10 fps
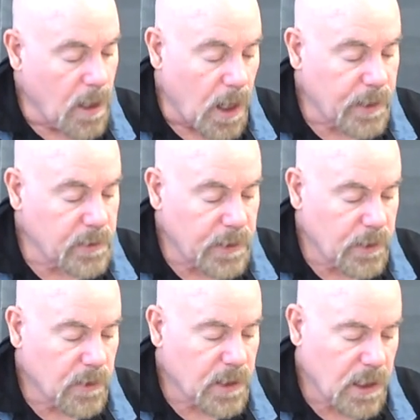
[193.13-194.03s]
I could
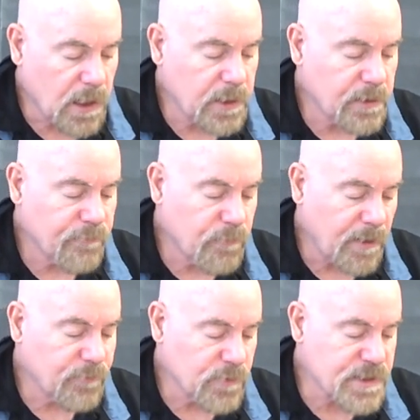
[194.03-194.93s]
hear a kind of
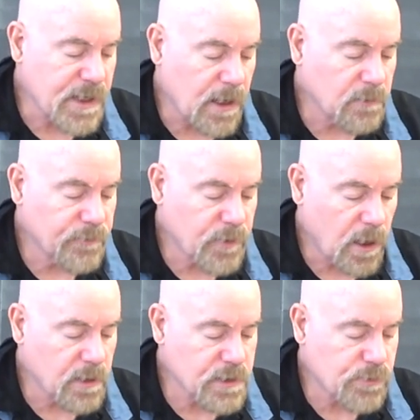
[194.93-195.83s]
muffled sound of
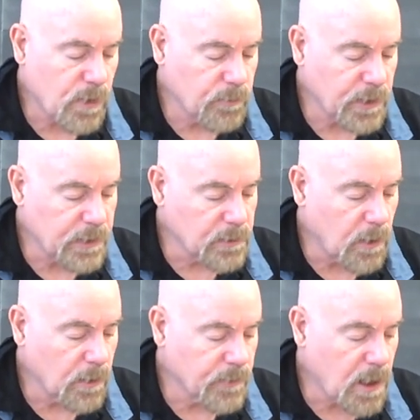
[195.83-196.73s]
carts rumbling
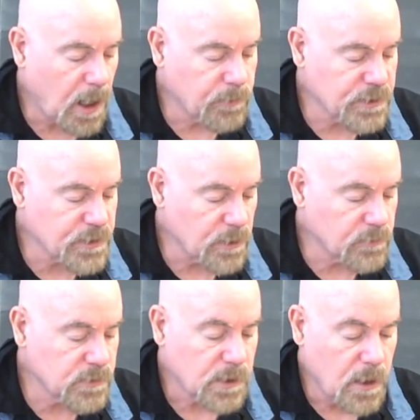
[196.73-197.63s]
along the
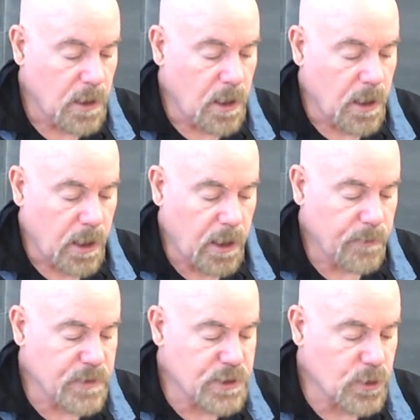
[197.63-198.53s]
cobblestones, and
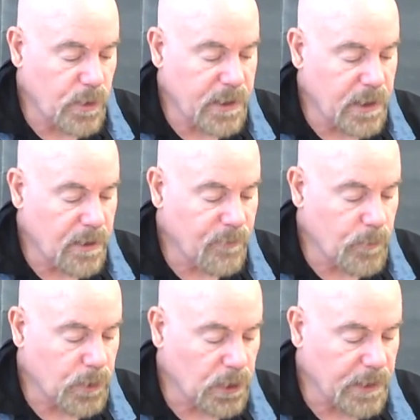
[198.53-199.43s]
the squeaking of a
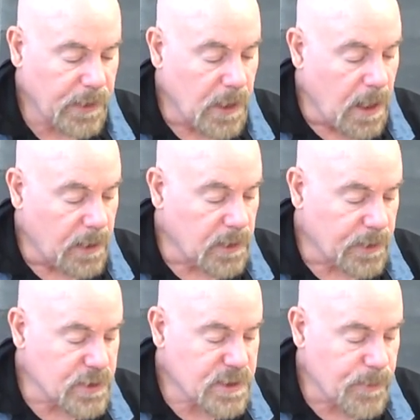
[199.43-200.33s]
pulley, and I
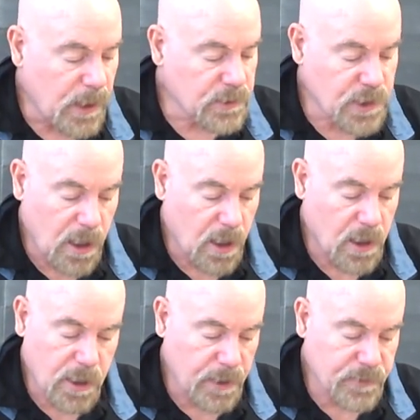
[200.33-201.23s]
could smell
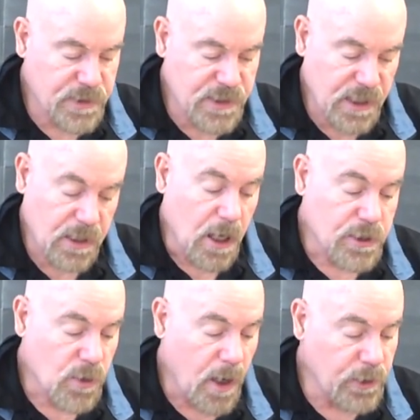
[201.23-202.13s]
tar and the sea,
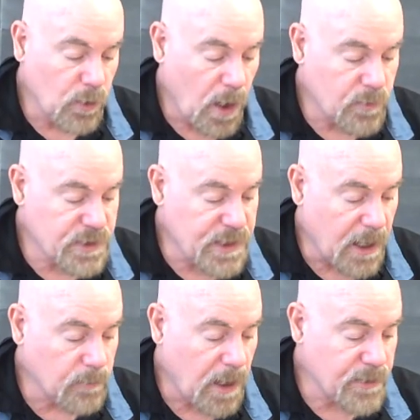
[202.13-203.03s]
so I knew I was
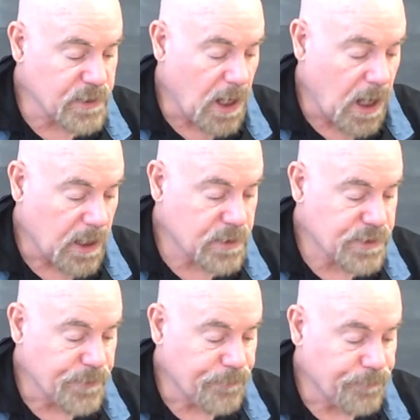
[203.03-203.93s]
down by the docks.